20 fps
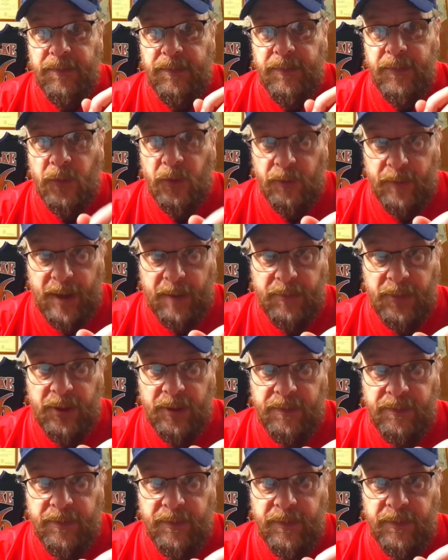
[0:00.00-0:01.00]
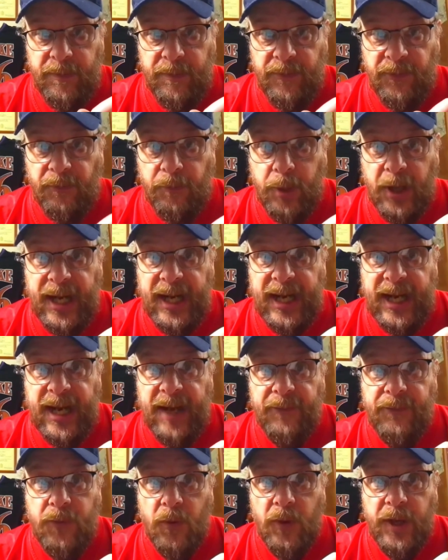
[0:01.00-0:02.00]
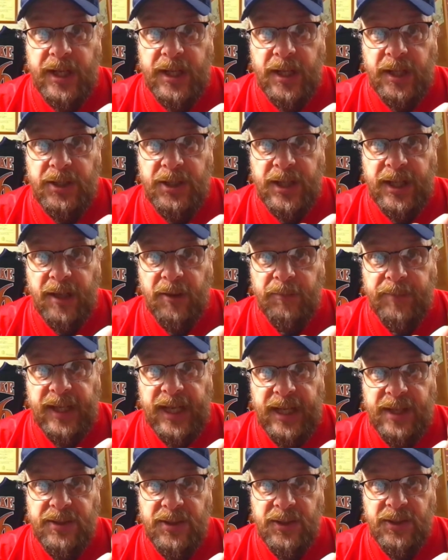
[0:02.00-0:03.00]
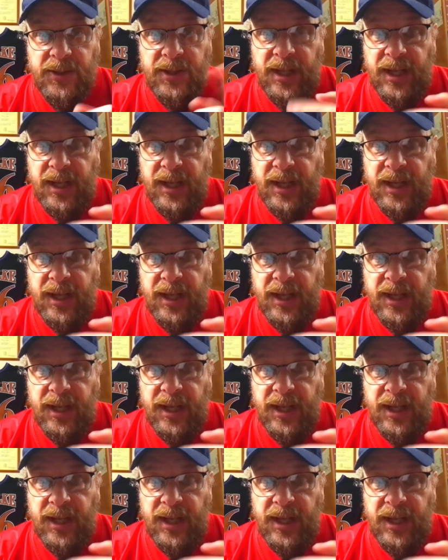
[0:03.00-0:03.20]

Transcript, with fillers: remember, Brady had 40 touchdown passes.